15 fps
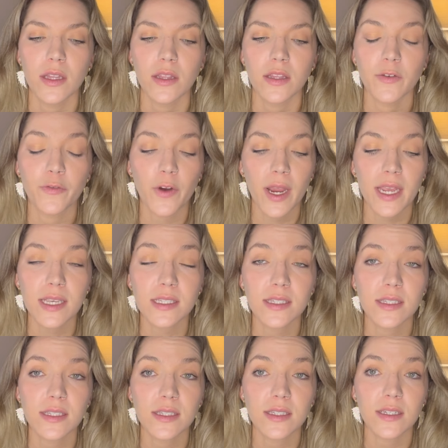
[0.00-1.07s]
The
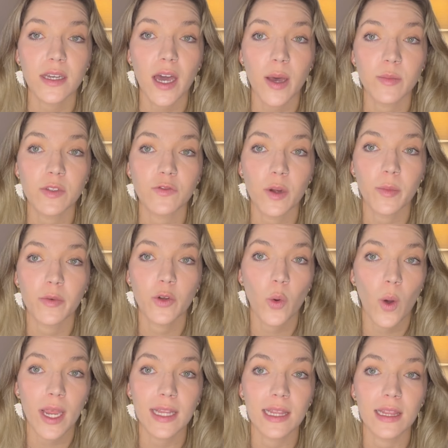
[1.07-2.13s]
phrase comes from a
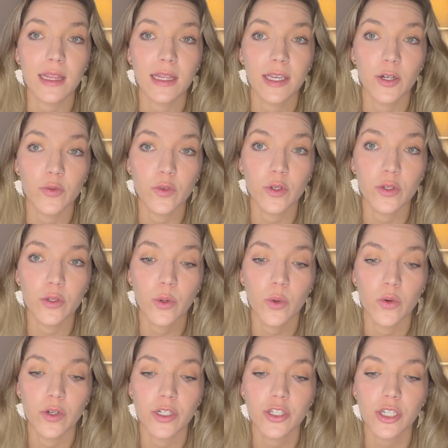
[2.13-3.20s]
quite literal
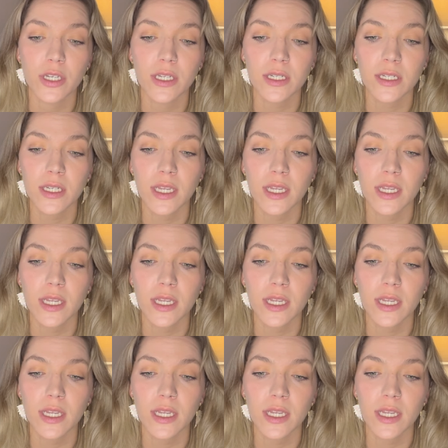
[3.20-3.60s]
origin.